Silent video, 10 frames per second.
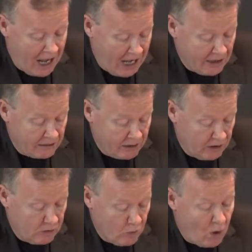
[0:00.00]
and
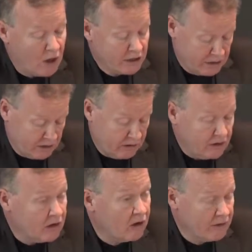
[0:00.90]
in works
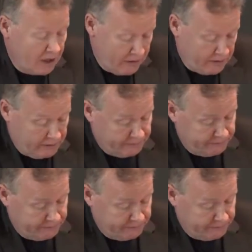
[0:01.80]
on the other.